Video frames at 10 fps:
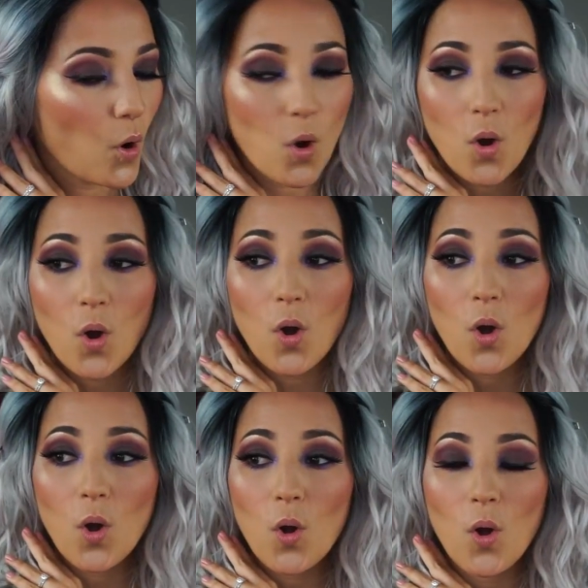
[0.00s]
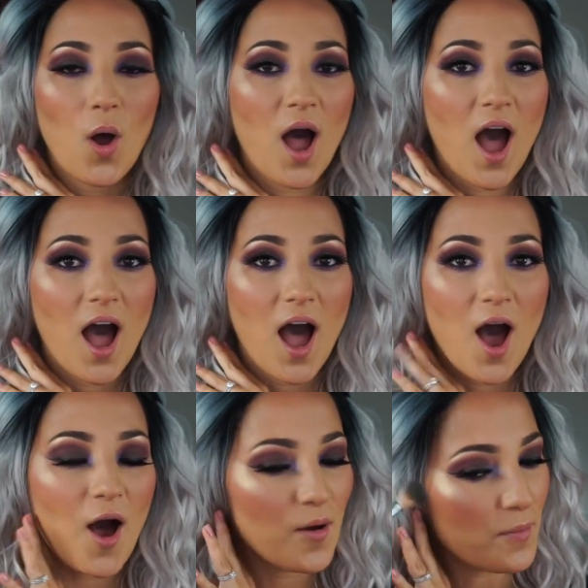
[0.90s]
Ooh,
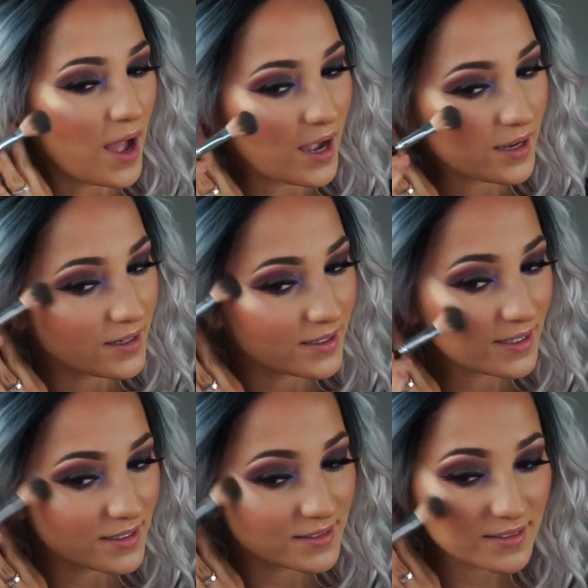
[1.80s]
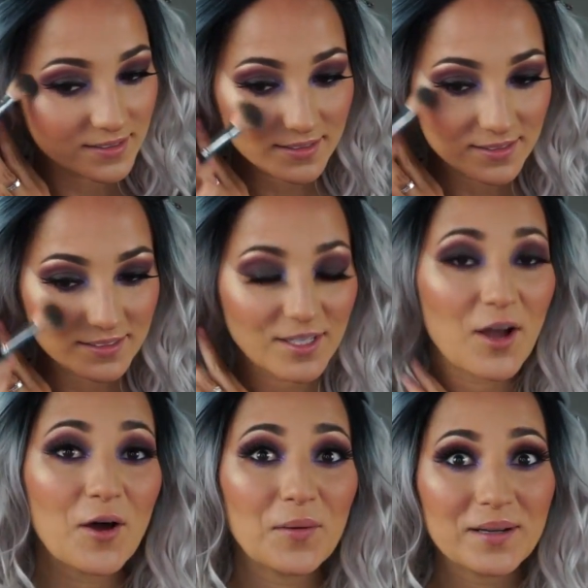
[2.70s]
oh my goodness, this is
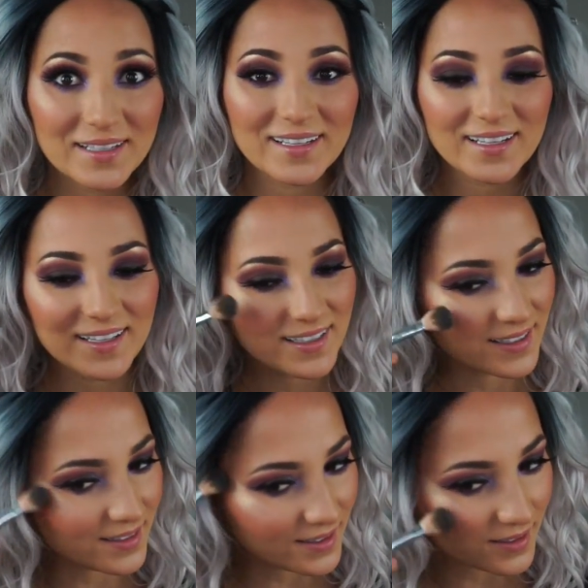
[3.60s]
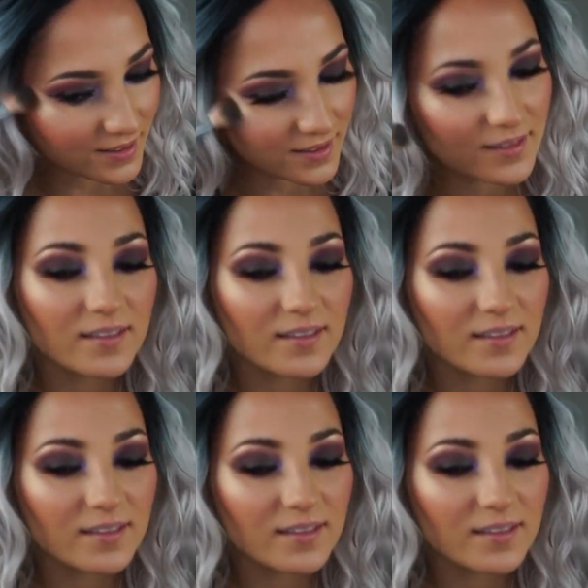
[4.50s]
so good.